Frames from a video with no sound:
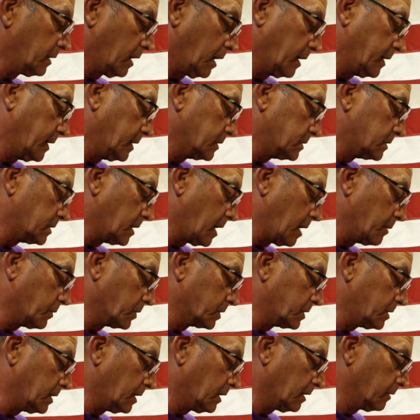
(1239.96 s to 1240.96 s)
I guess time
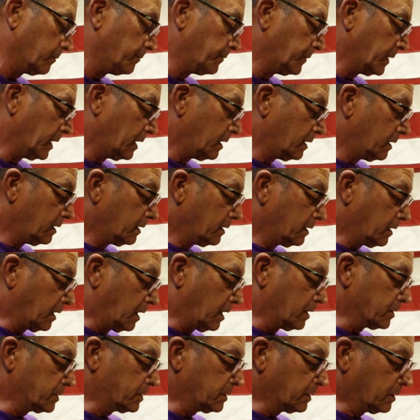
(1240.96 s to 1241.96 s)
will tell.
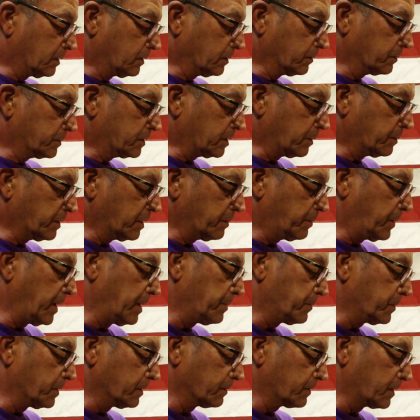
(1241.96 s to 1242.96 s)
Also, some of the
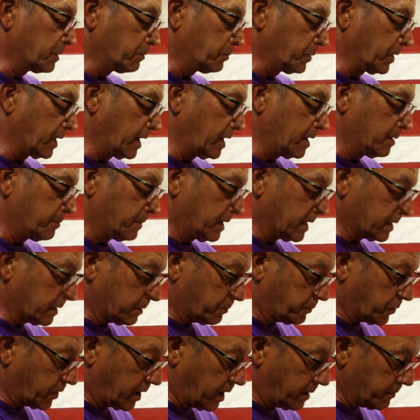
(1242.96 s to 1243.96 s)
people have complained about
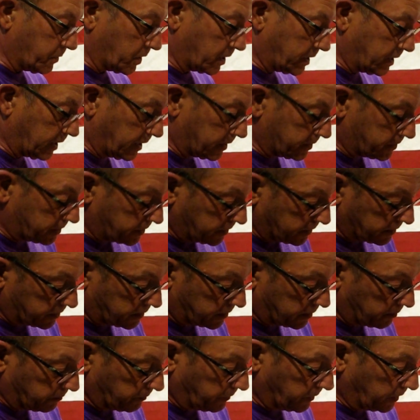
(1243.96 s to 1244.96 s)
the primer catch
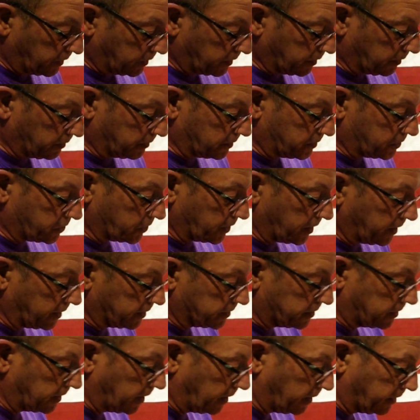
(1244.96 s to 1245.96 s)
system. The tray
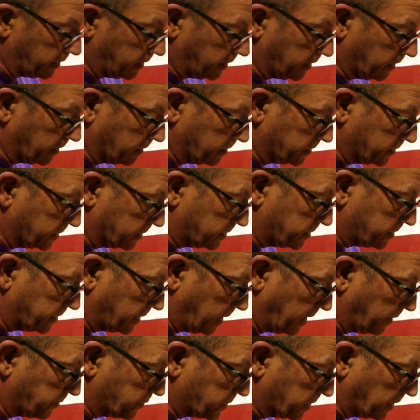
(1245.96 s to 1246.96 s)
is down here. It just
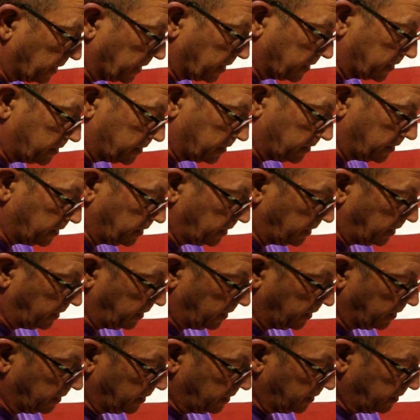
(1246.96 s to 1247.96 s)
snaps onto
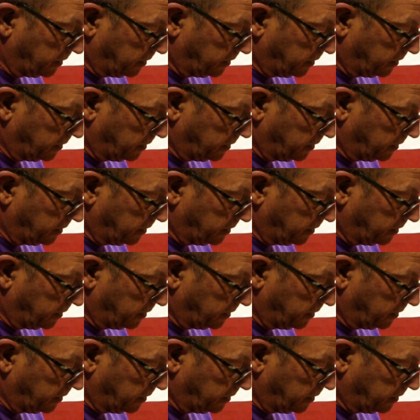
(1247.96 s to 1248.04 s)
the